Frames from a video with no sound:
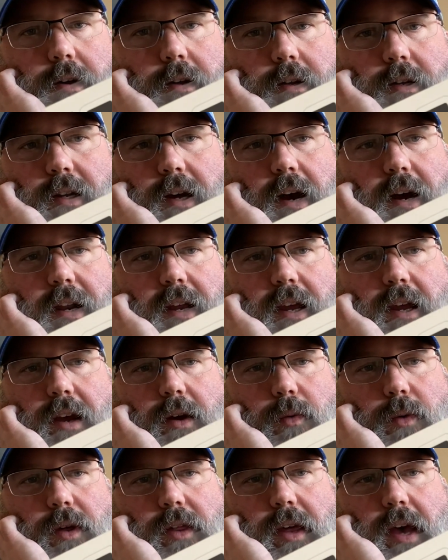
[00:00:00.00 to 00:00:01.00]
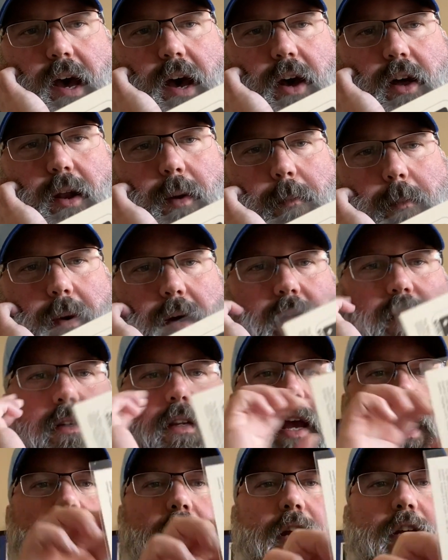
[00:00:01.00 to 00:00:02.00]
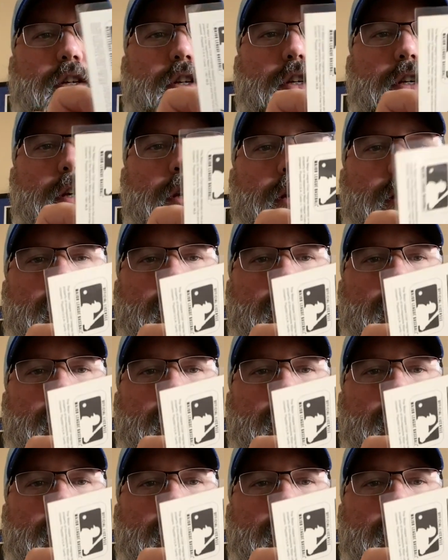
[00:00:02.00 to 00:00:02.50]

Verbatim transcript: Donnie without a mustache